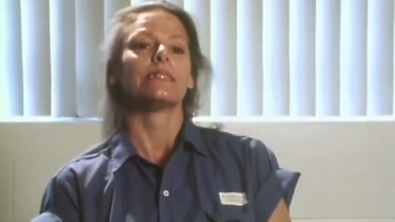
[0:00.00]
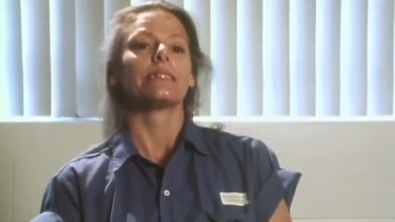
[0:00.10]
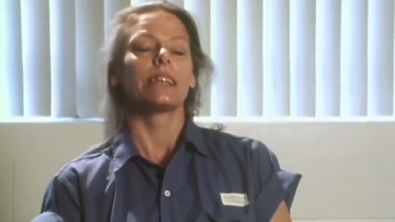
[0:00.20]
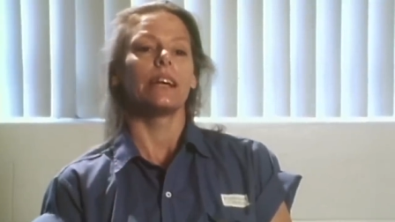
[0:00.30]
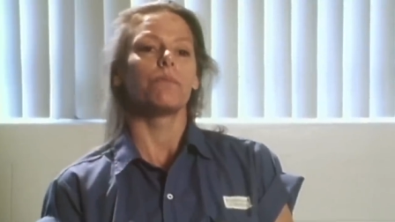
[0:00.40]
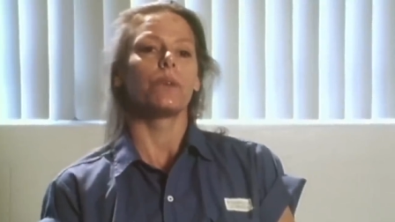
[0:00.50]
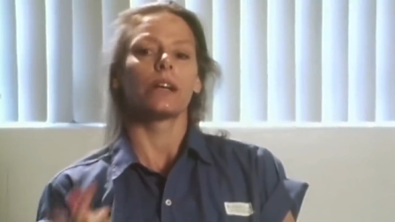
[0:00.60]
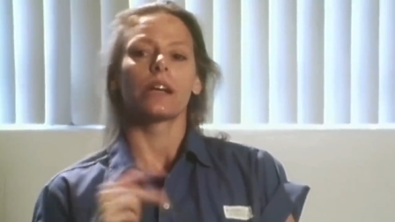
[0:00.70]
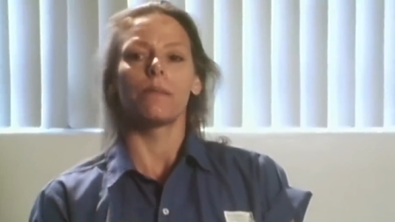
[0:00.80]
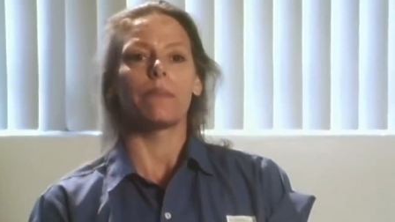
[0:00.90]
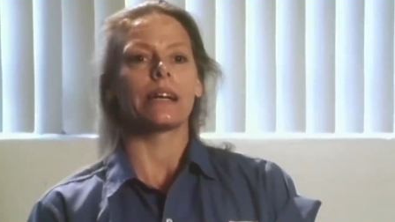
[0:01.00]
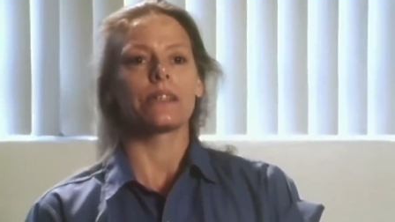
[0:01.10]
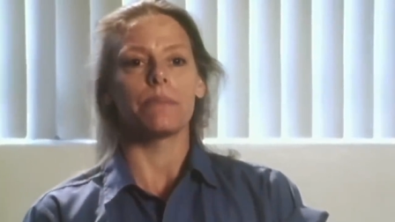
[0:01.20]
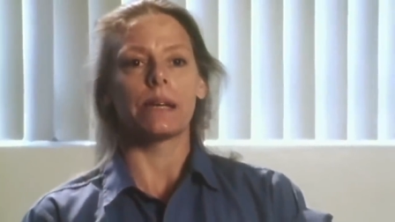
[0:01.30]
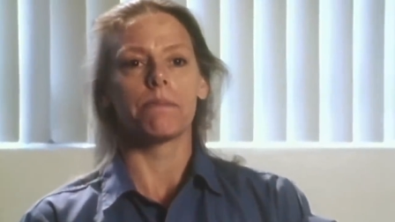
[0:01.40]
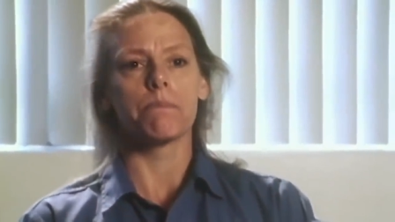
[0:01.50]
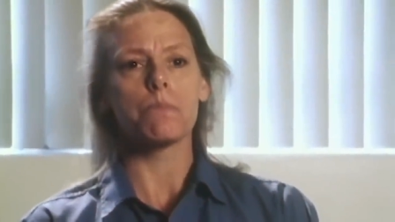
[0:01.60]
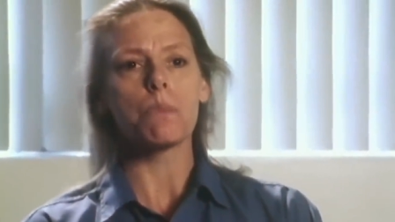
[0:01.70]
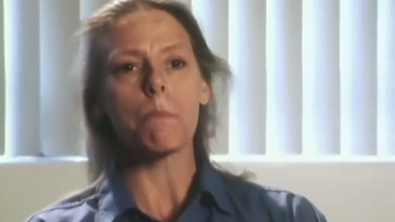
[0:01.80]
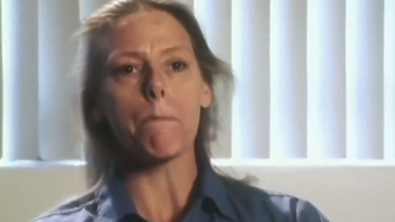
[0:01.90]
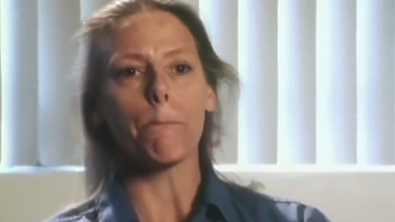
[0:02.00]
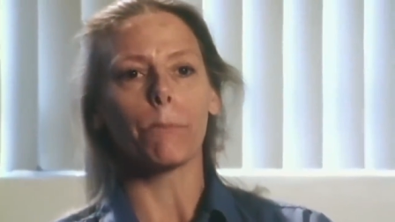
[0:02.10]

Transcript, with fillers: for which the sentences were also death.